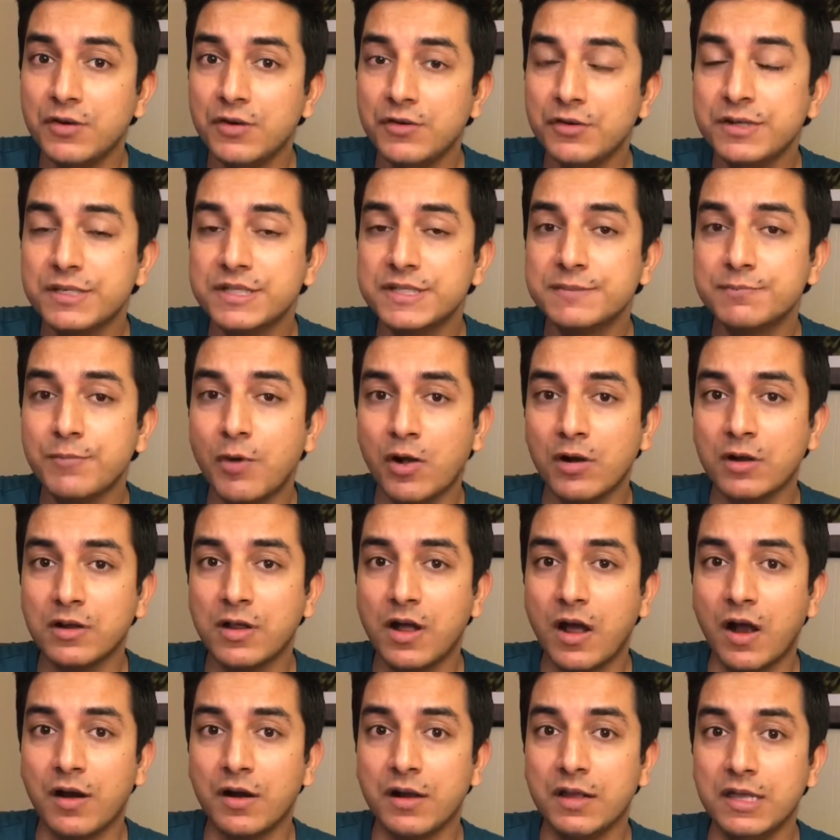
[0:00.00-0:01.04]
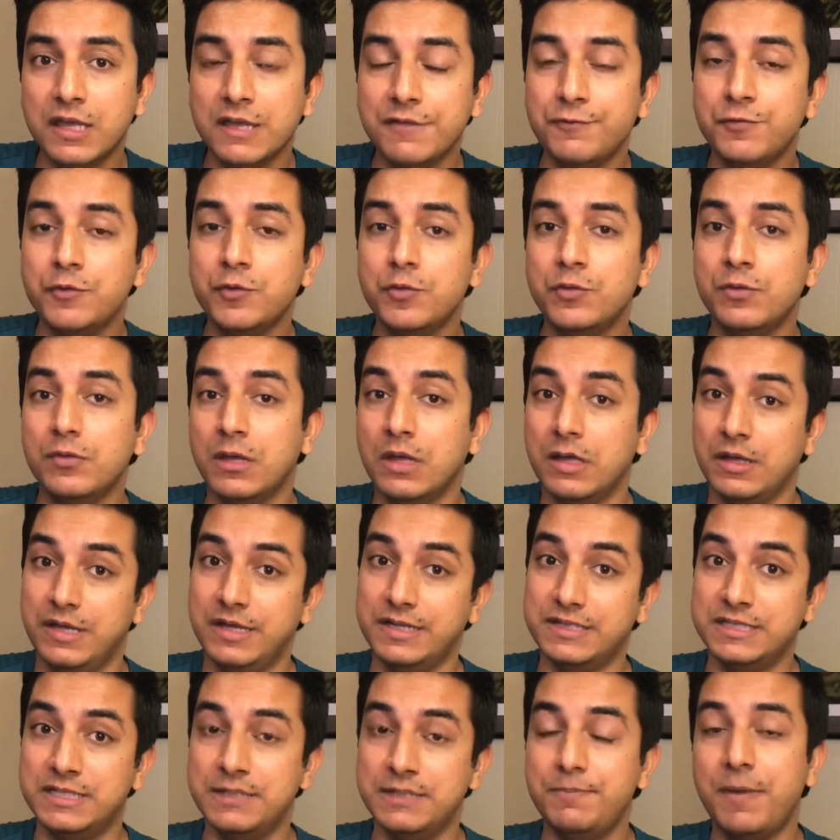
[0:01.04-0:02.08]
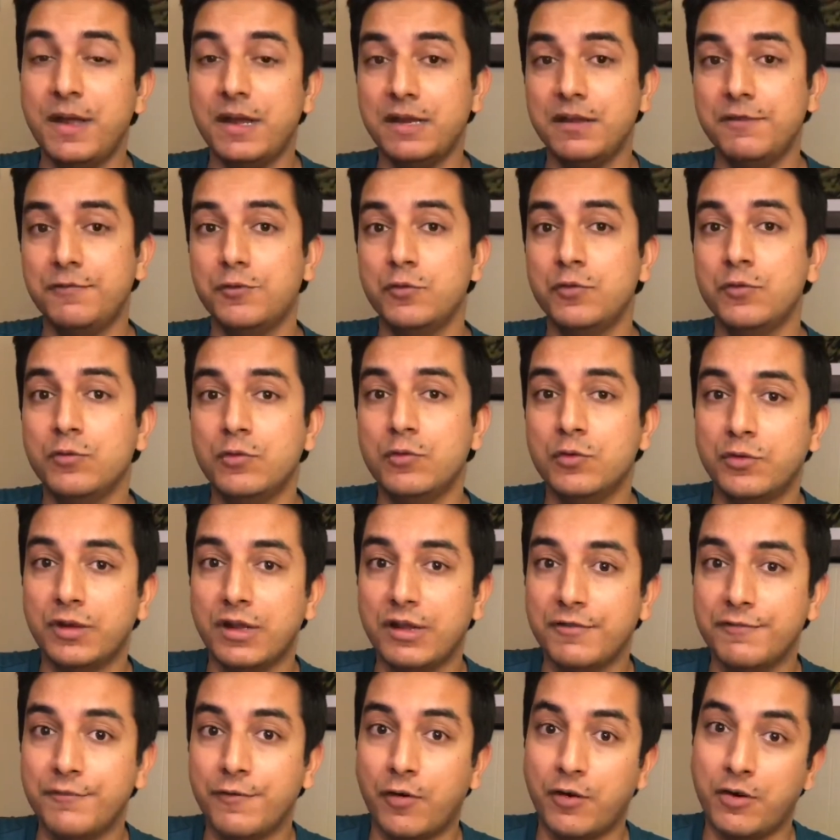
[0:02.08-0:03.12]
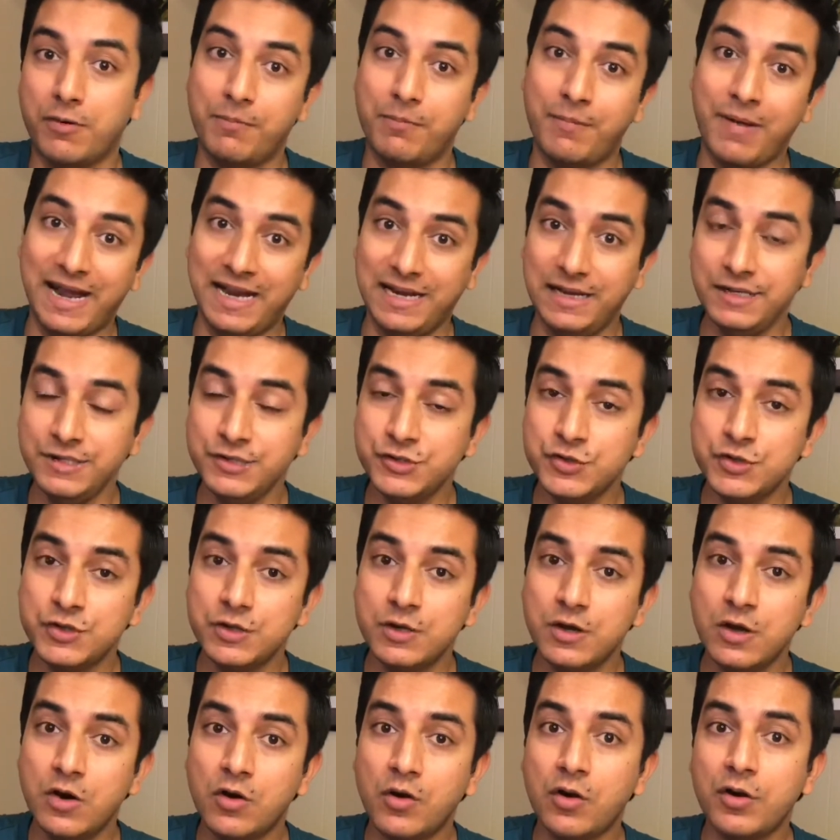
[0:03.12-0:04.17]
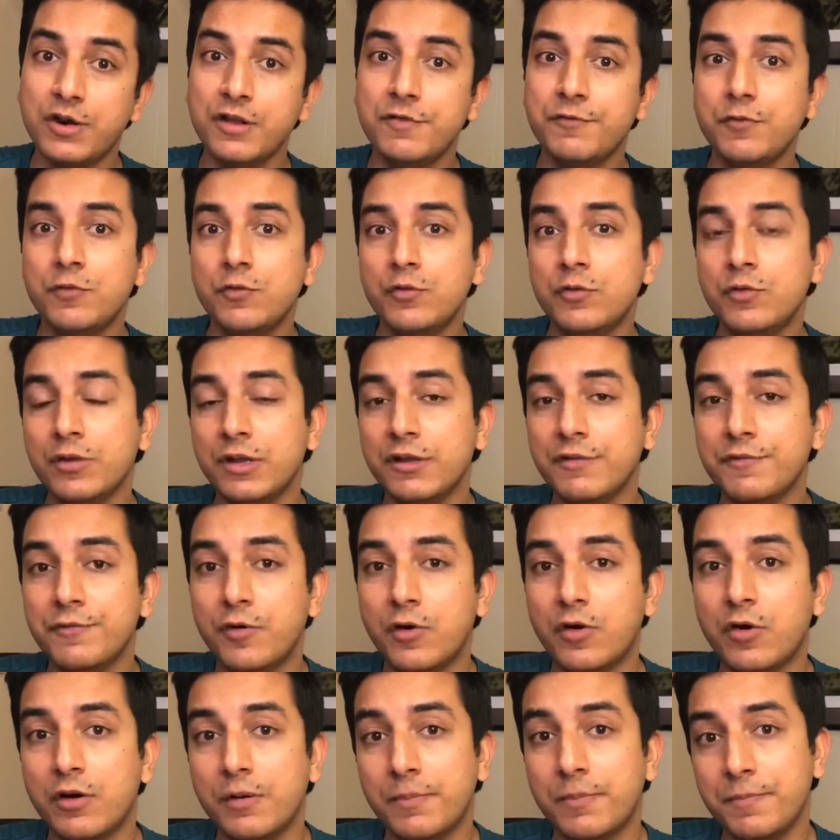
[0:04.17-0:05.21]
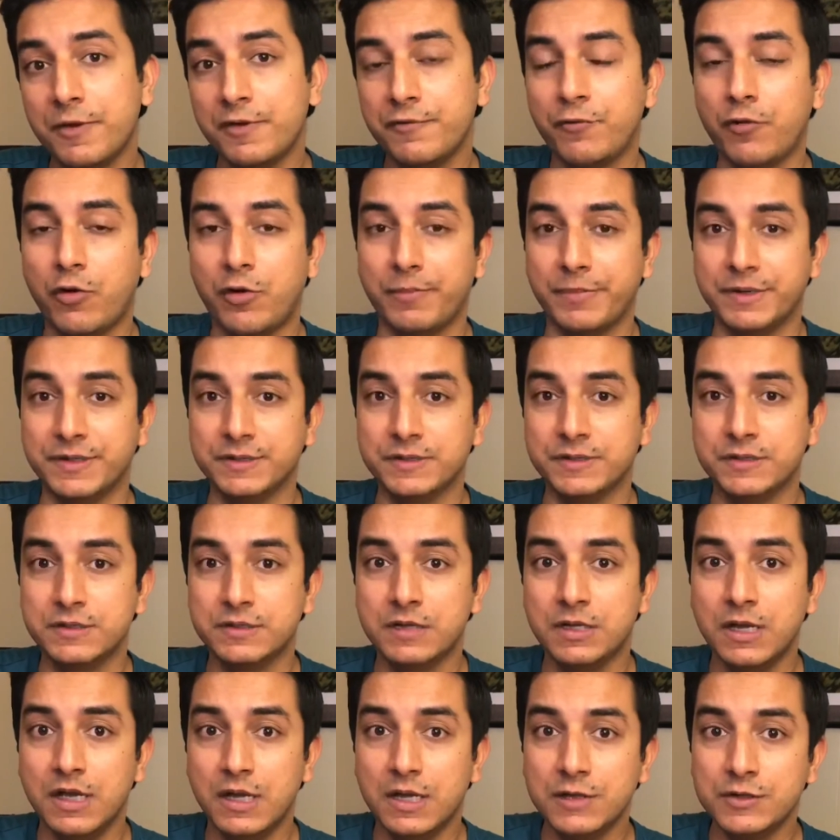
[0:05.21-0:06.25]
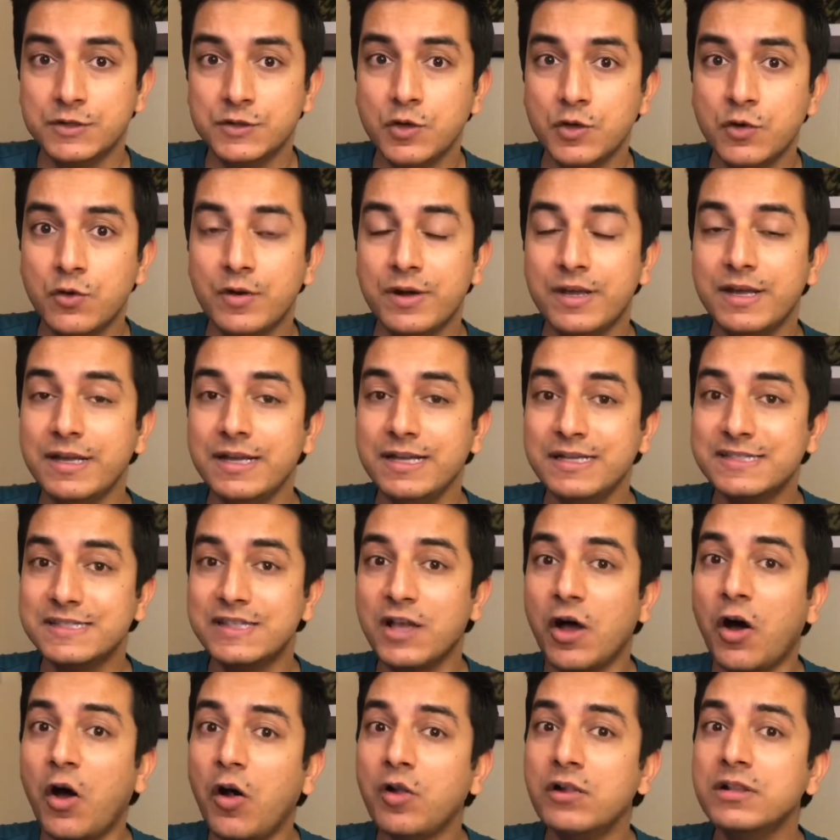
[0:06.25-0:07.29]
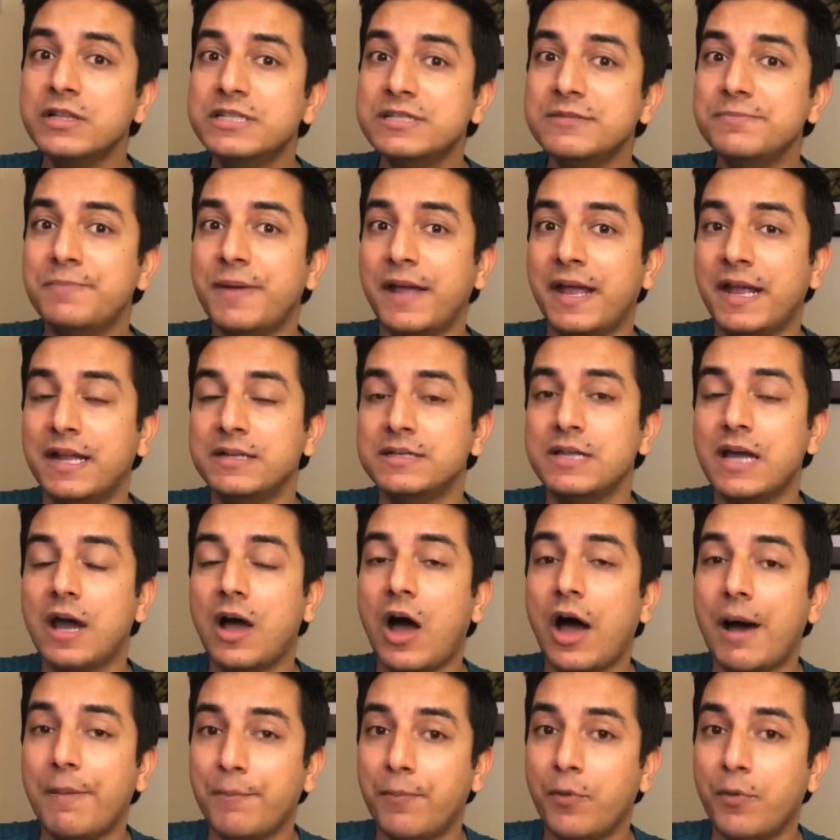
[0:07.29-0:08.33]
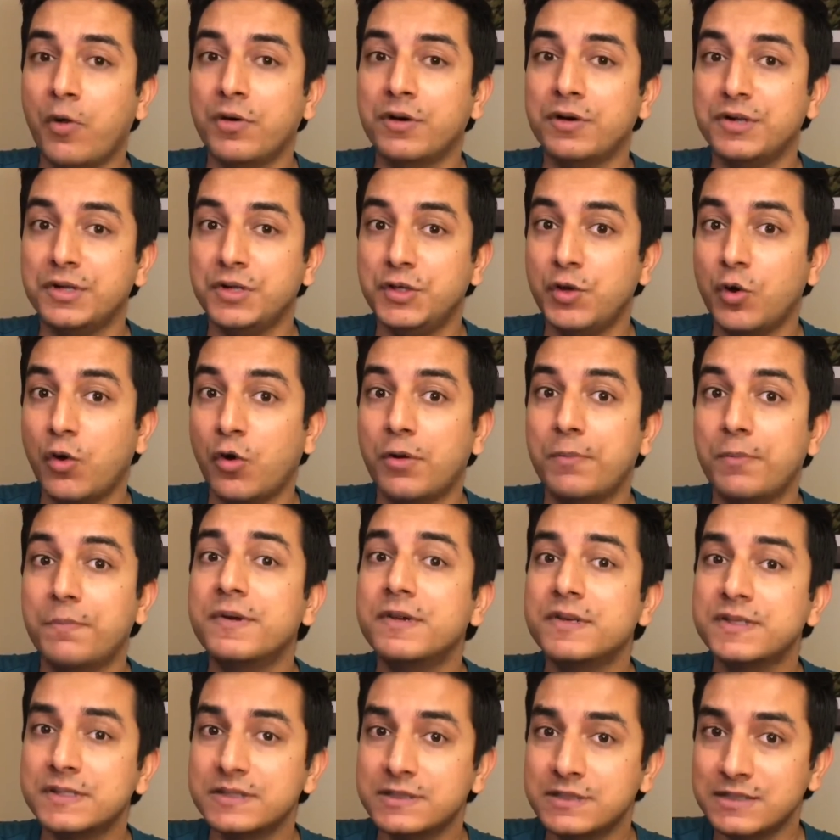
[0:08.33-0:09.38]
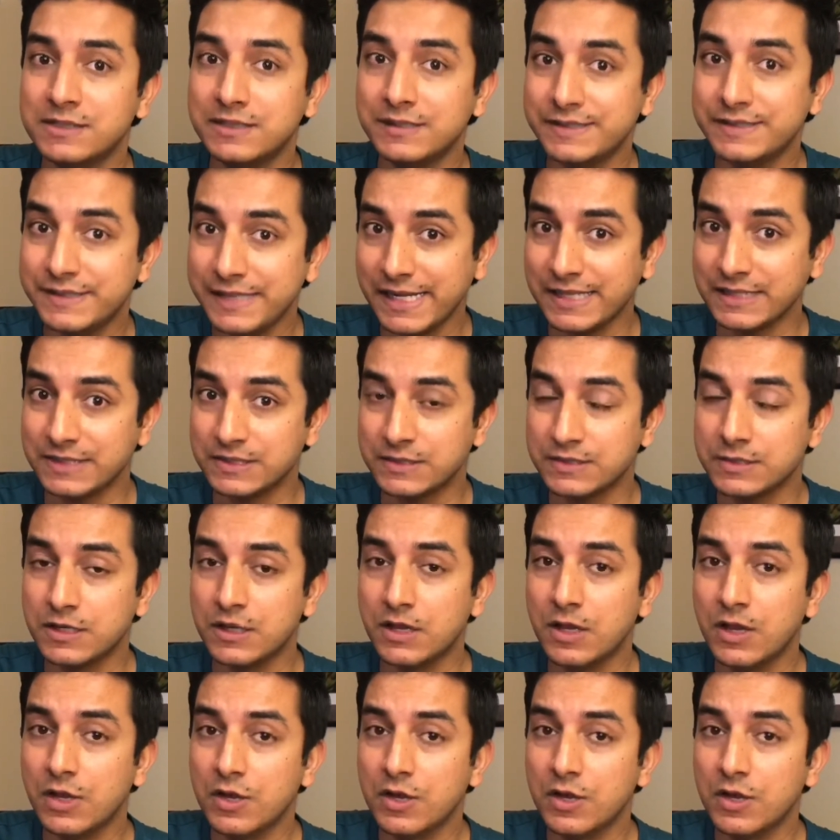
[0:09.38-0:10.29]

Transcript: need a small car. It depends if you're looking for a mileage or if you're looking for a performance. So it's all depend upon your personal taste.